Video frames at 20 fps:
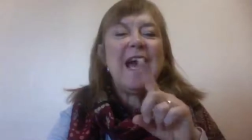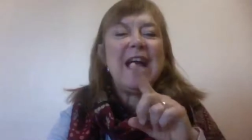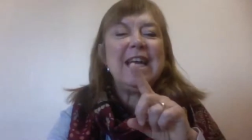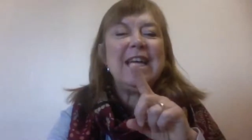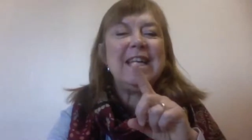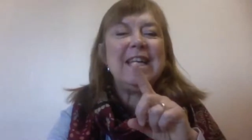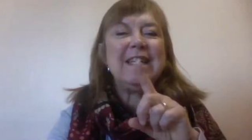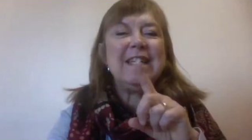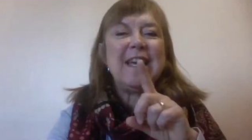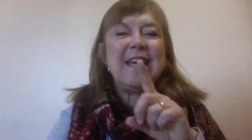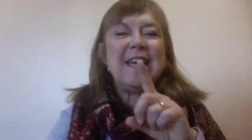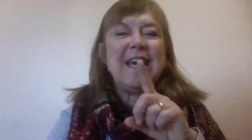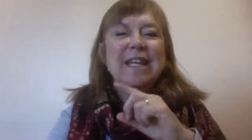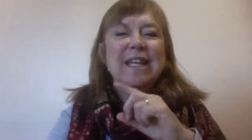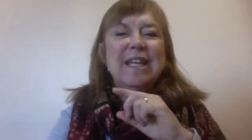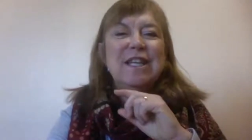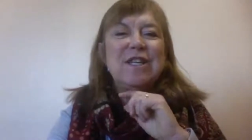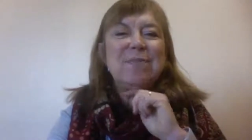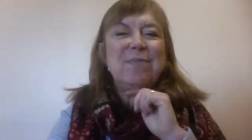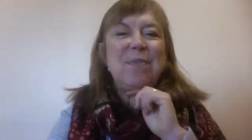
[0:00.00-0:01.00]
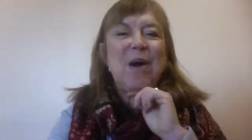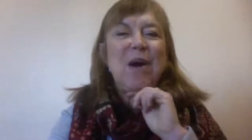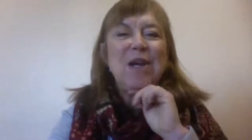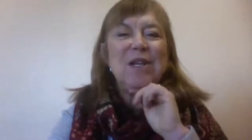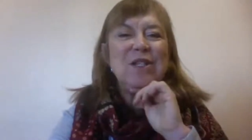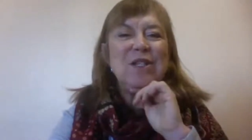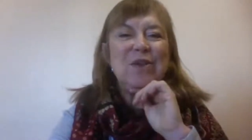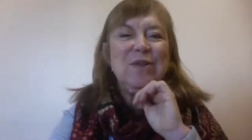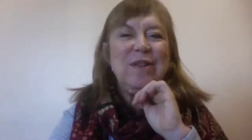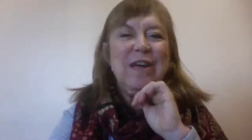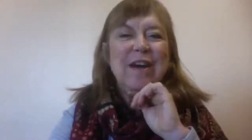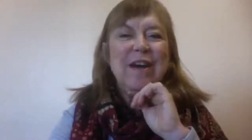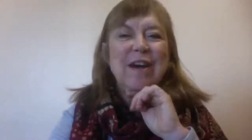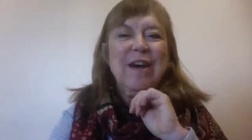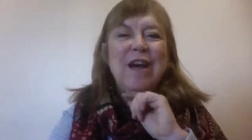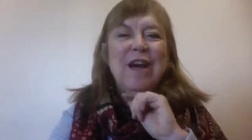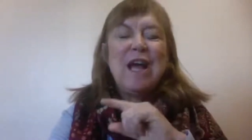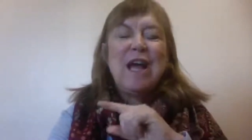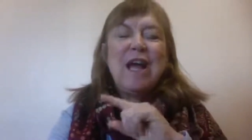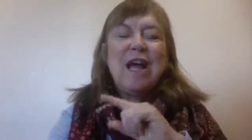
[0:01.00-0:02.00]
need to pause you
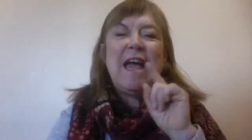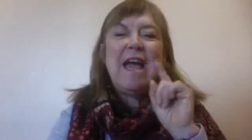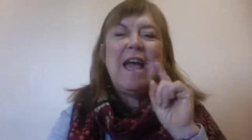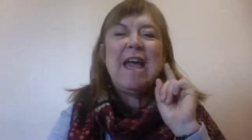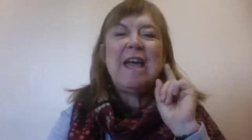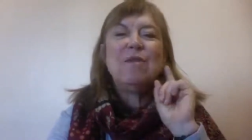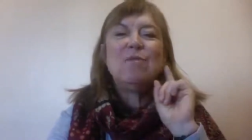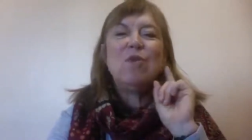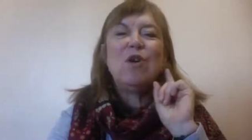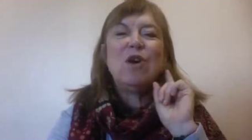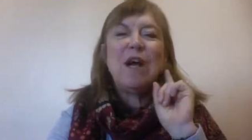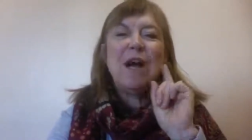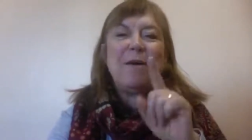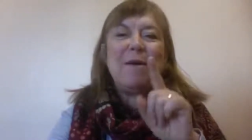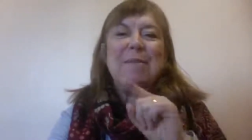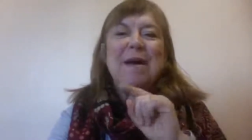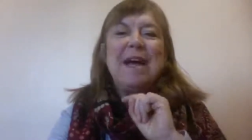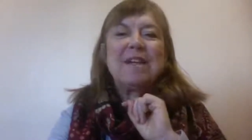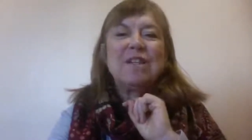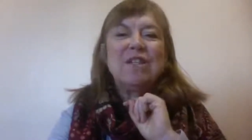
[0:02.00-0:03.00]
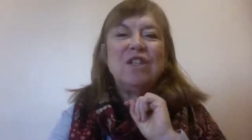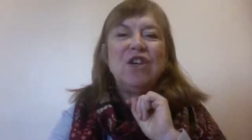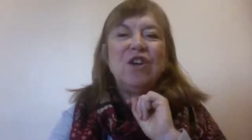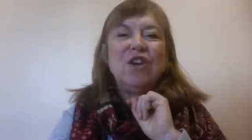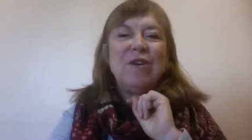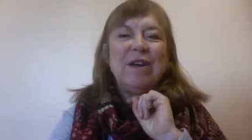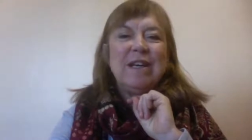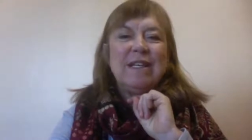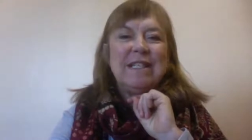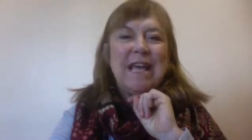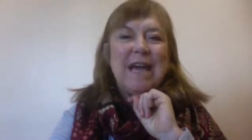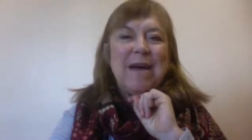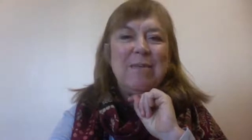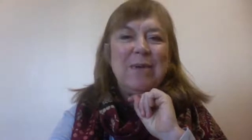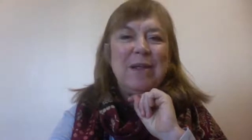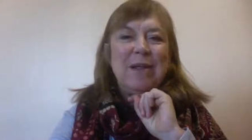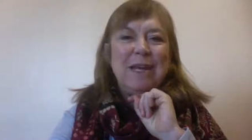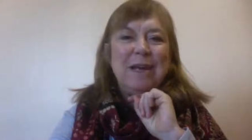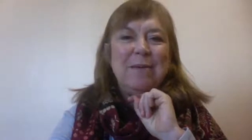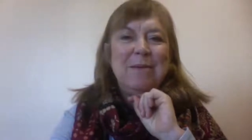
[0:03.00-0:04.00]
there, and we'll come back to your
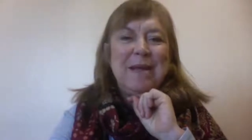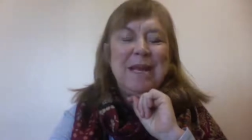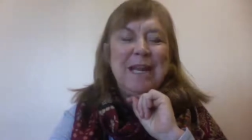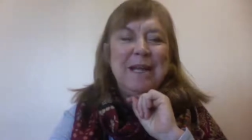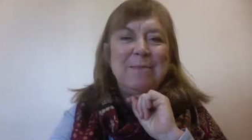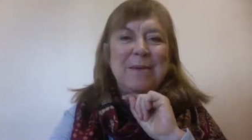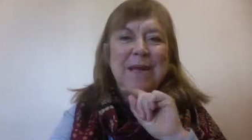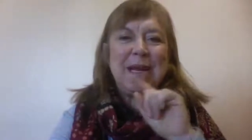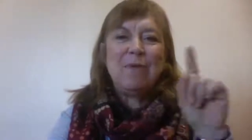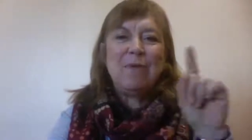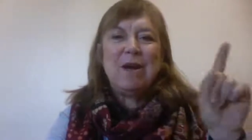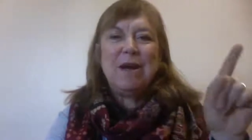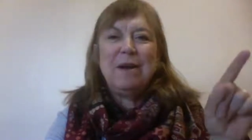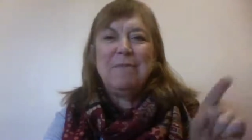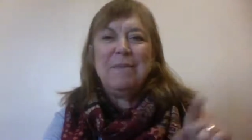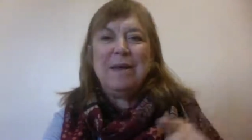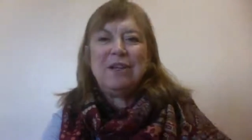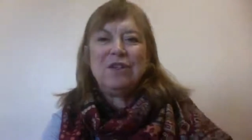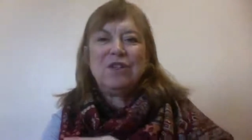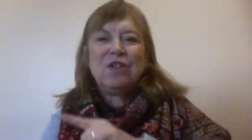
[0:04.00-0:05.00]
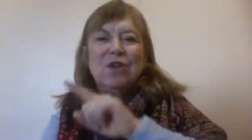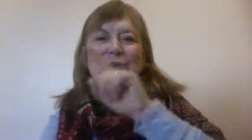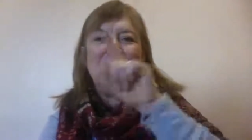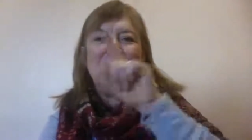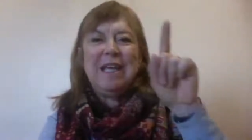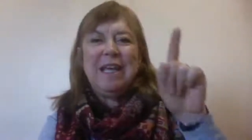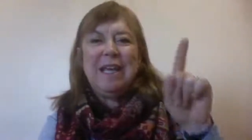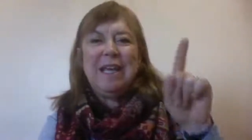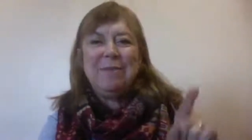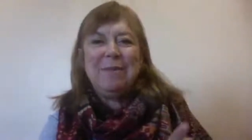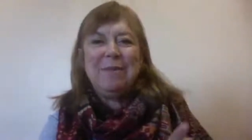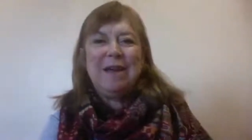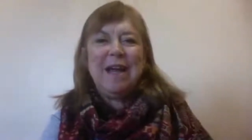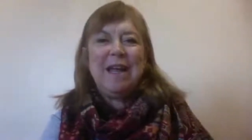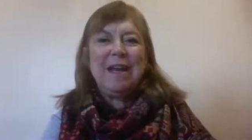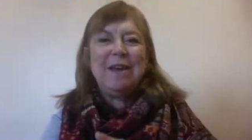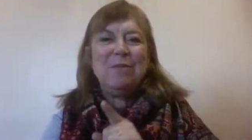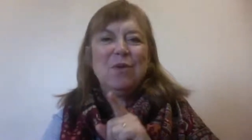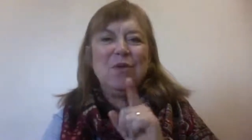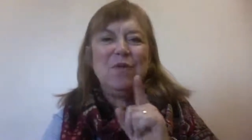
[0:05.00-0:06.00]
example in a minute, but I want to make sure we keep
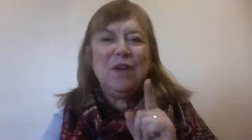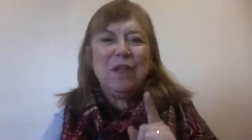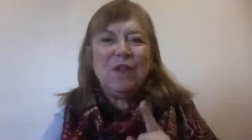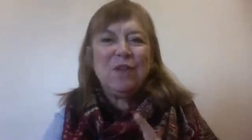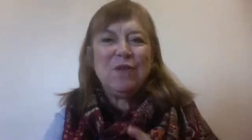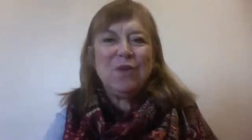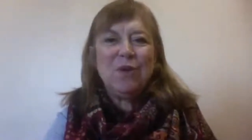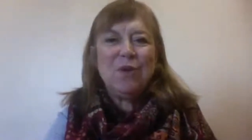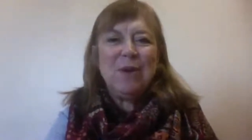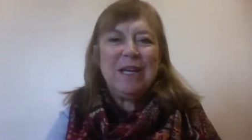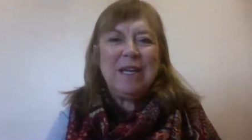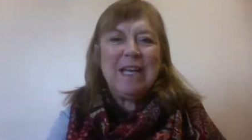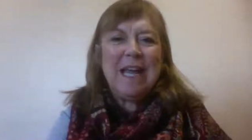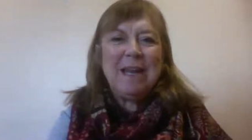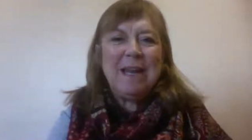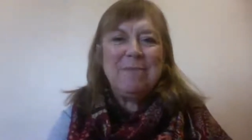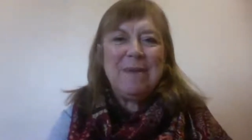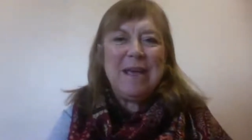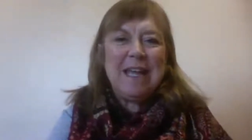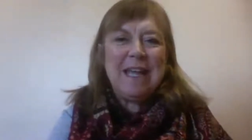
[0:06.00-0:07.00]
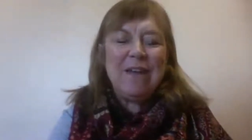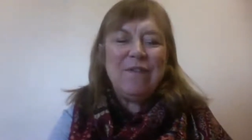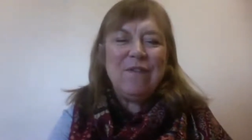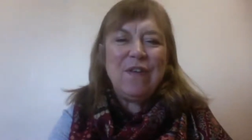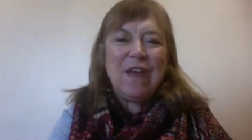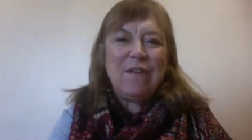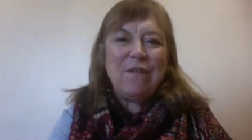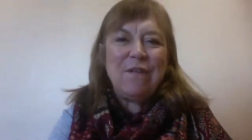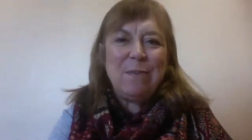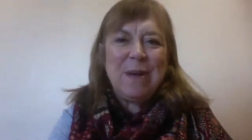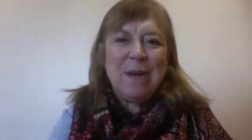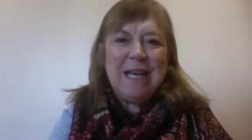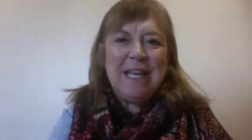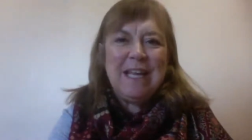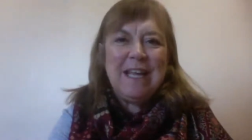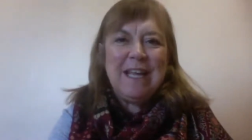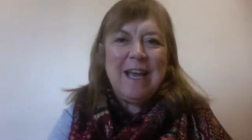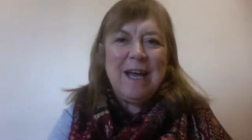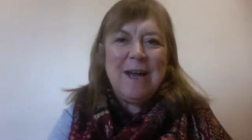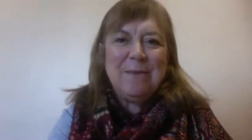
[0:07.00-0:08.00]
kind of moving through and giving
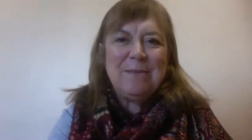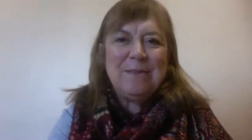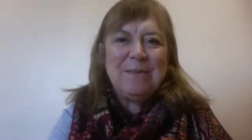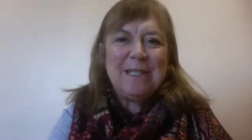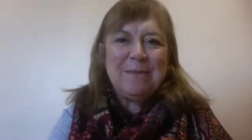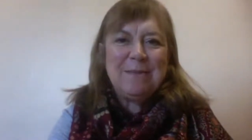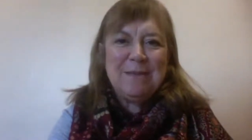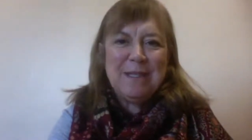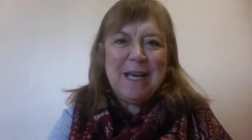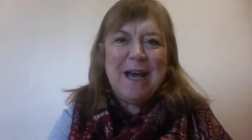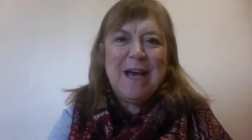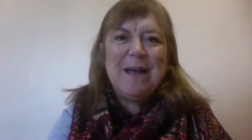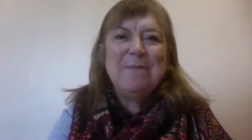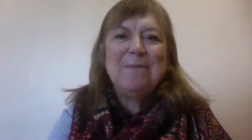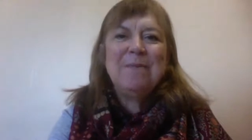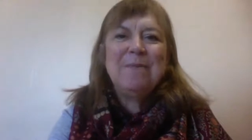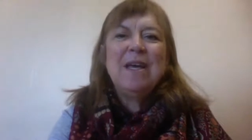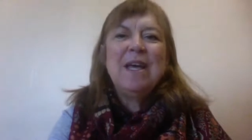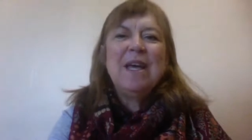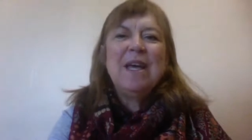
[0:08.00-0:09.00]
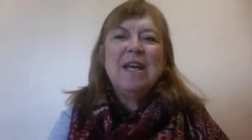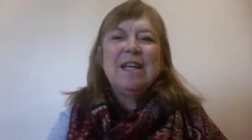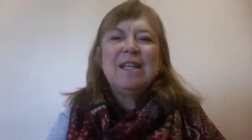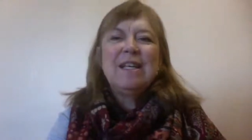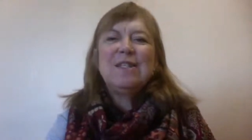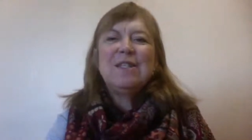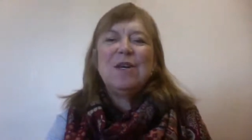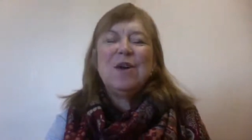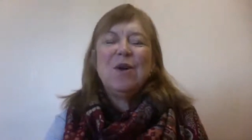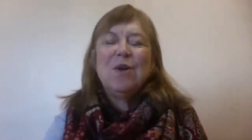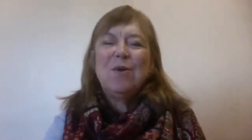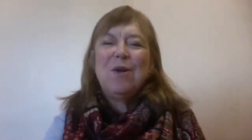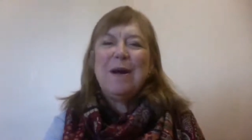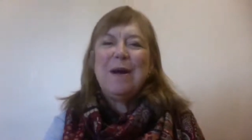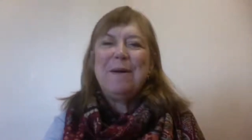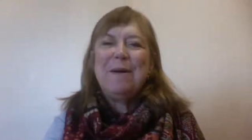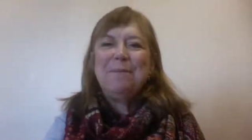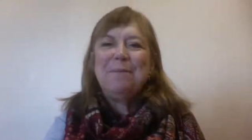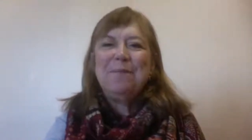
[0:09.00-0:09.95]
everybody some time. So okay.